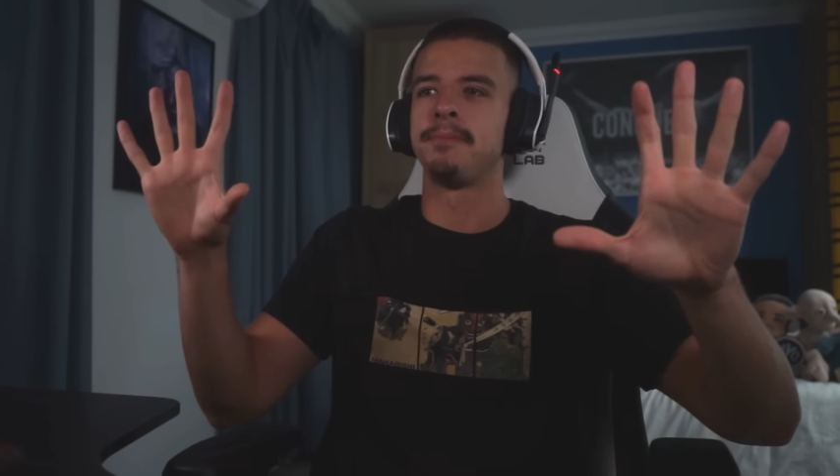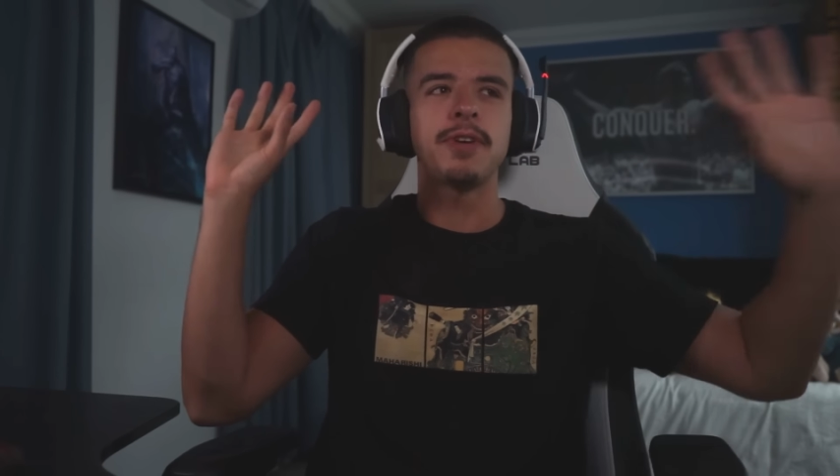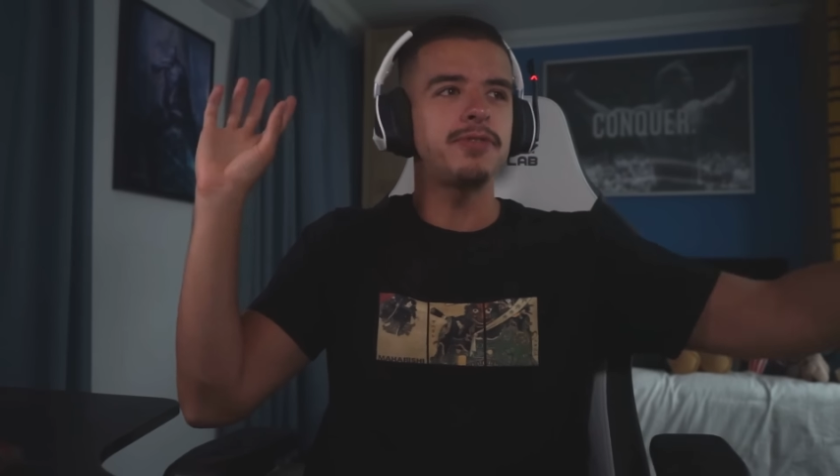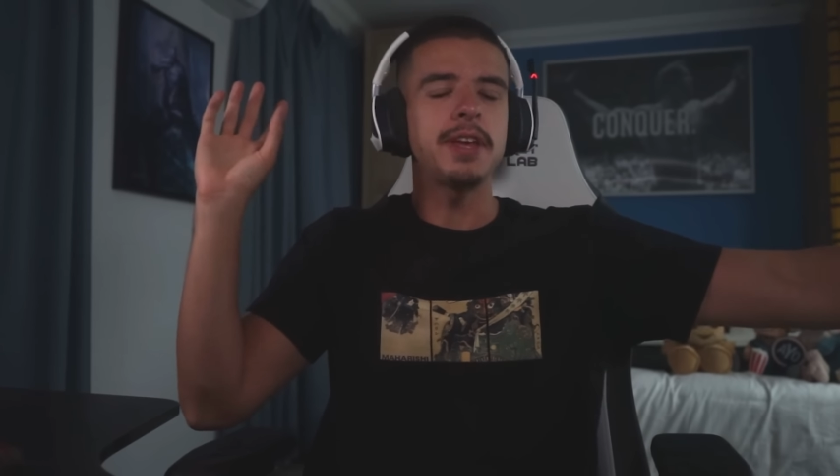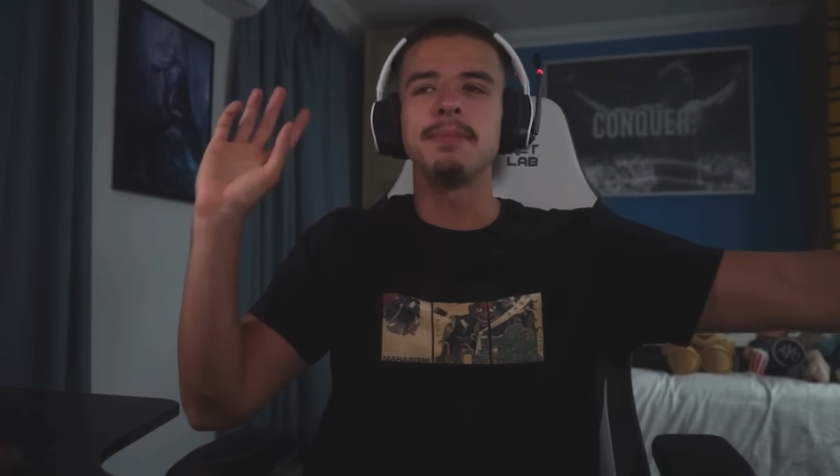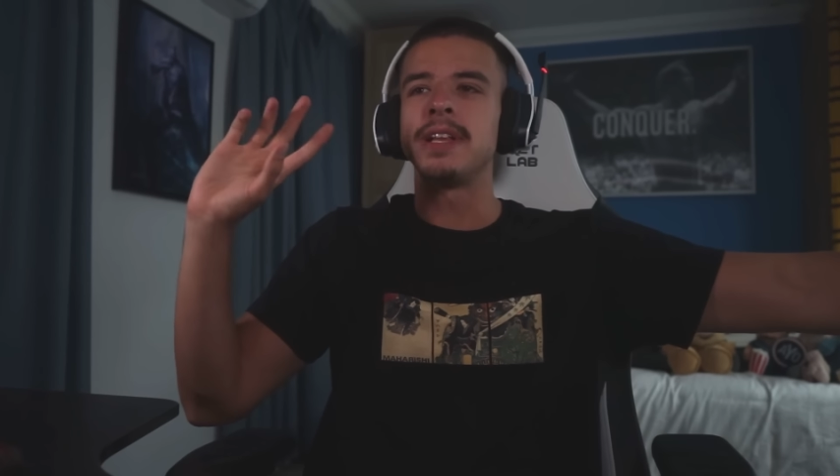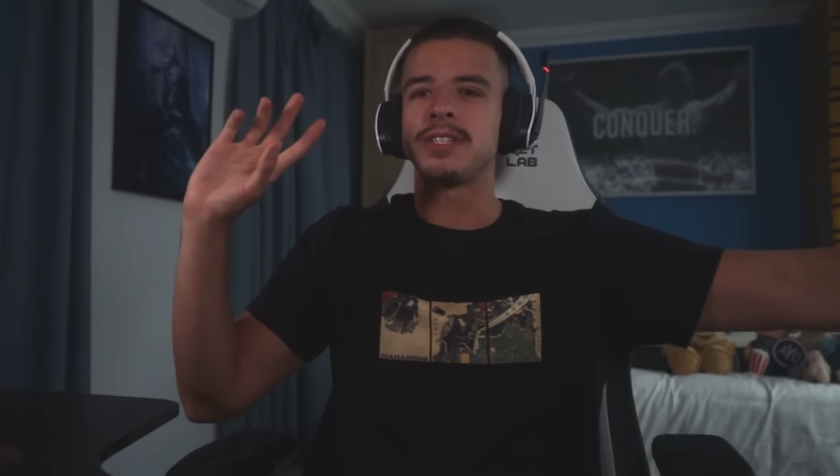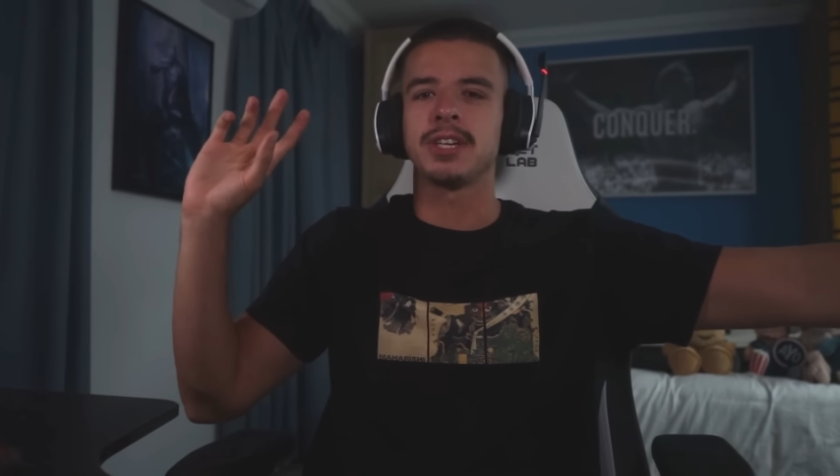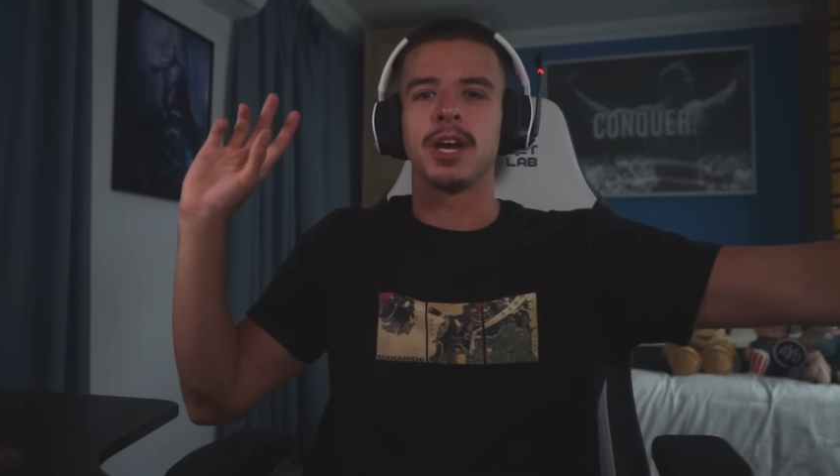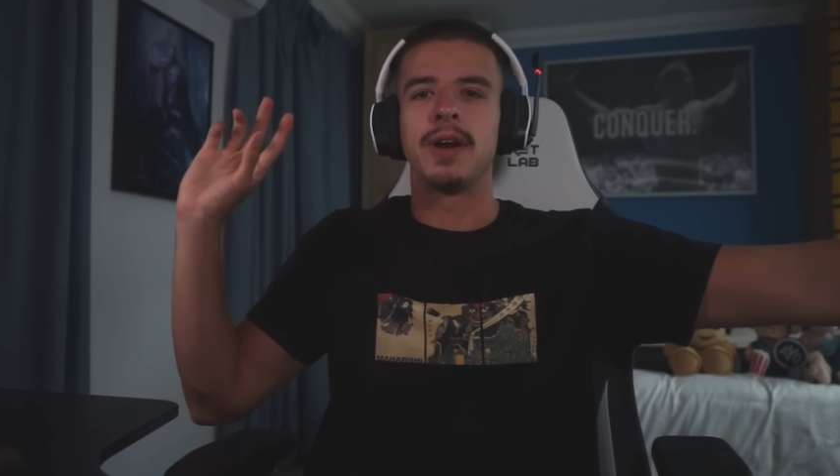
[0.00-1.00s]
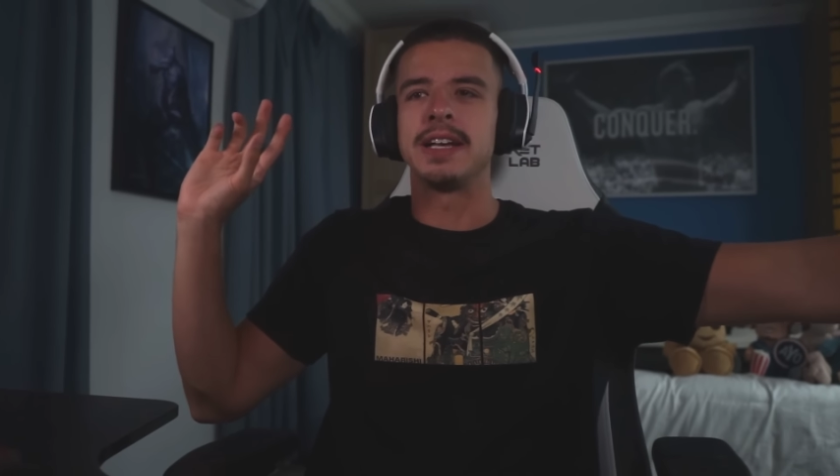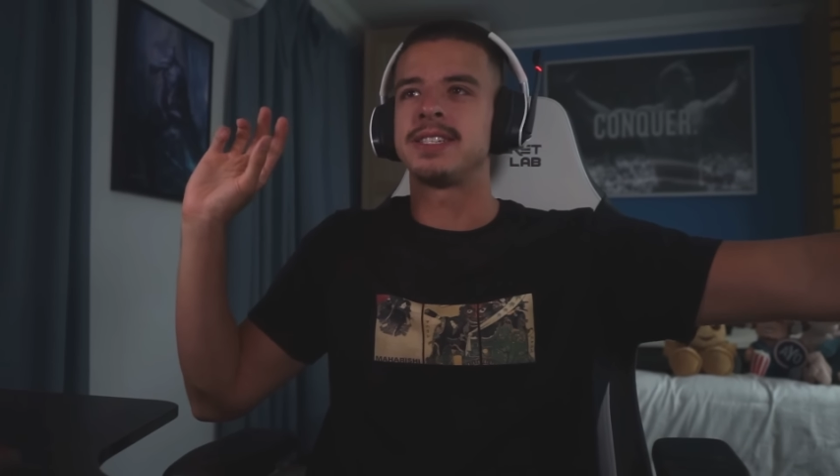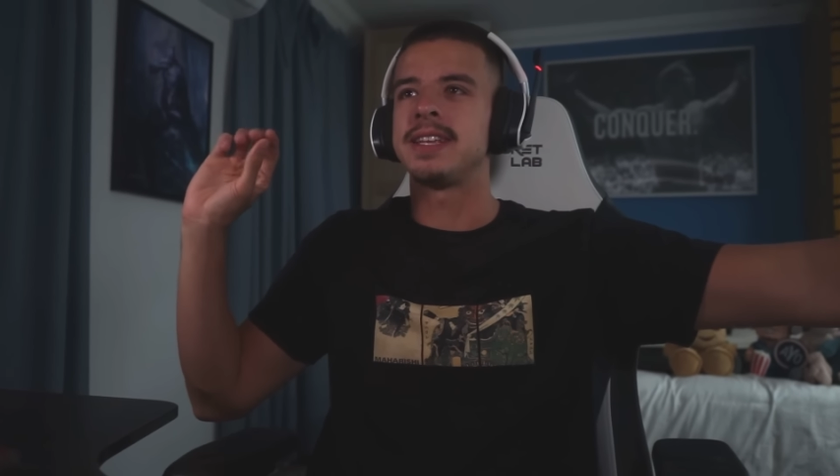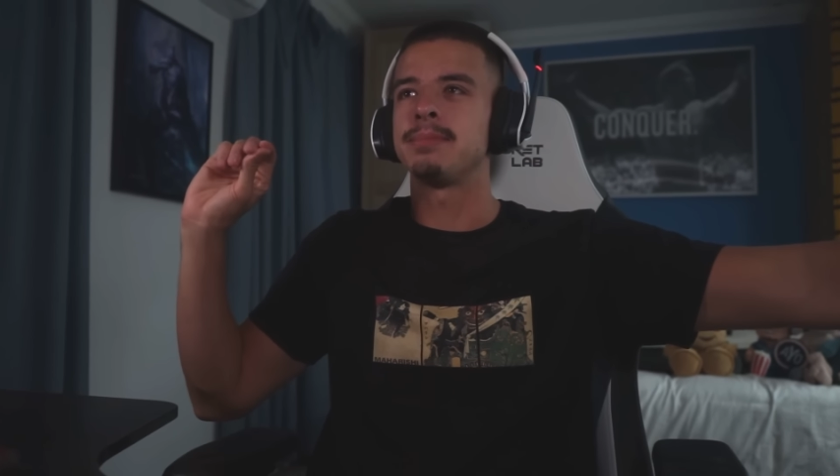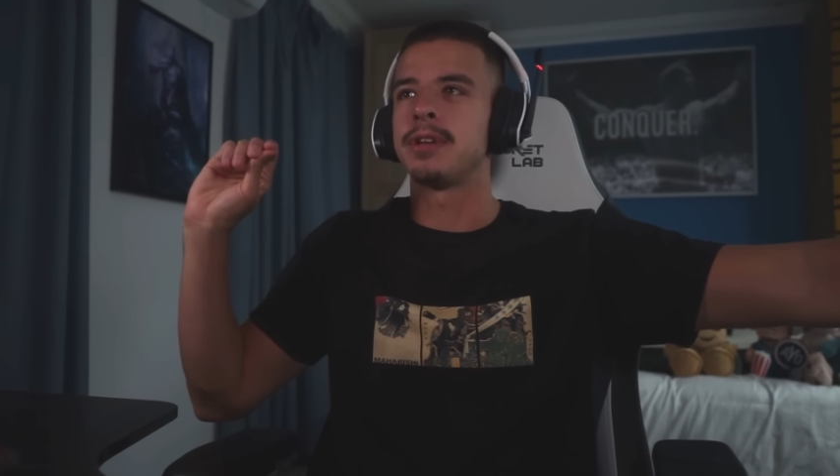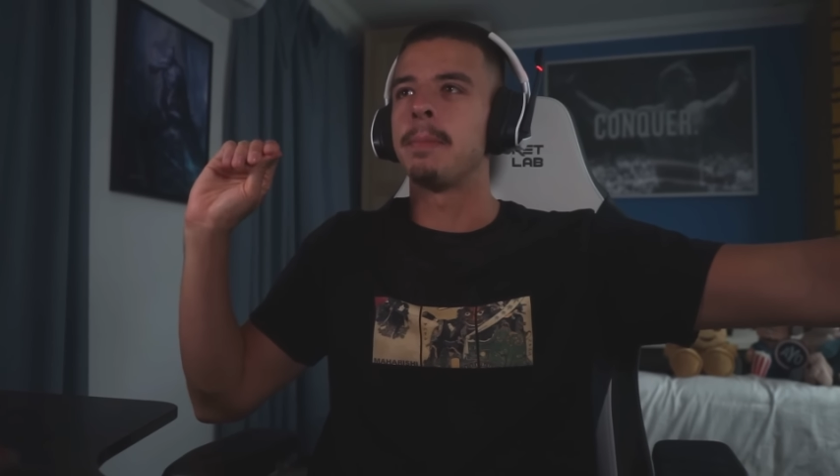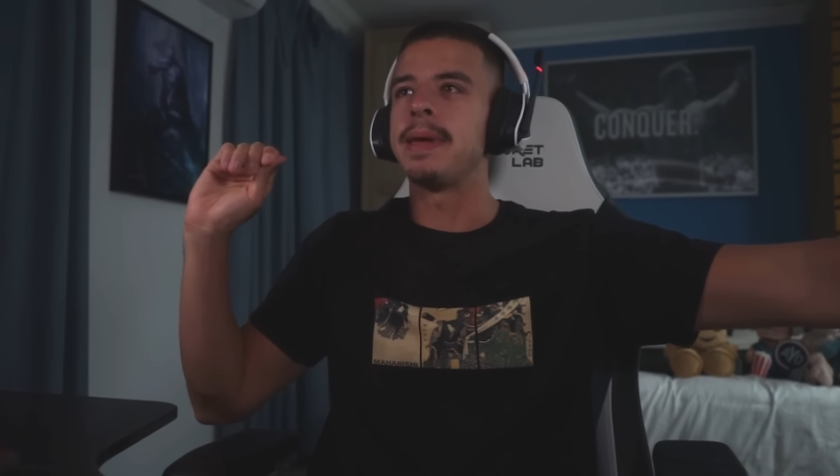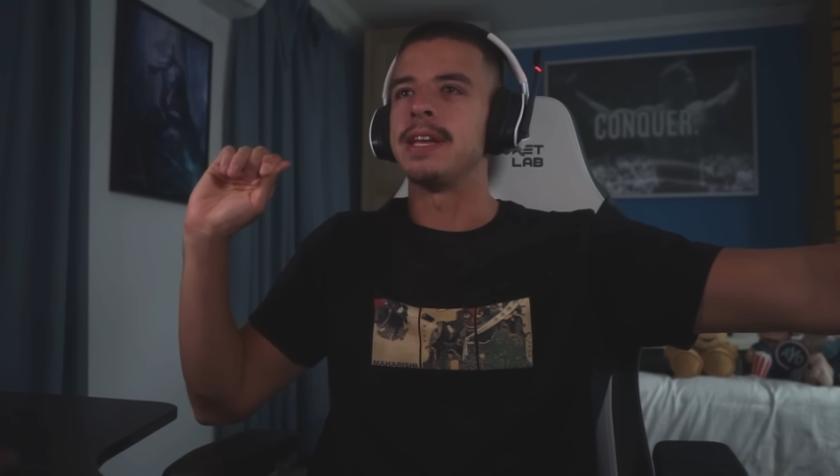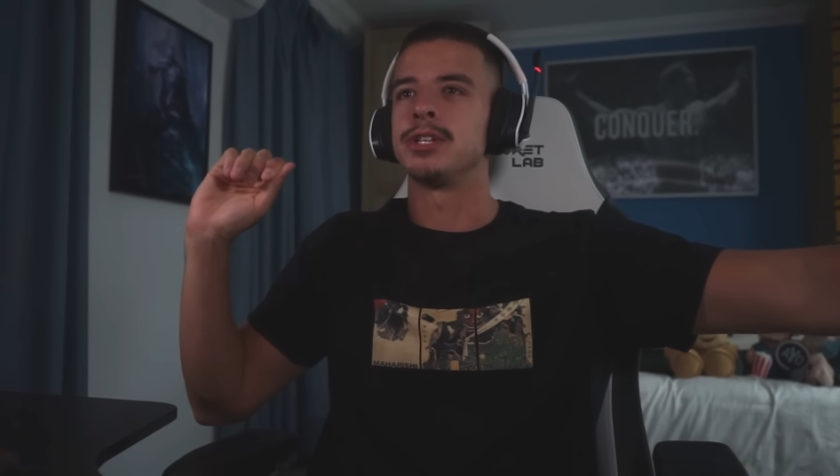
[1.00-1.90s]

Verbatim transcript: 15 minutes ago, I stepped on a bee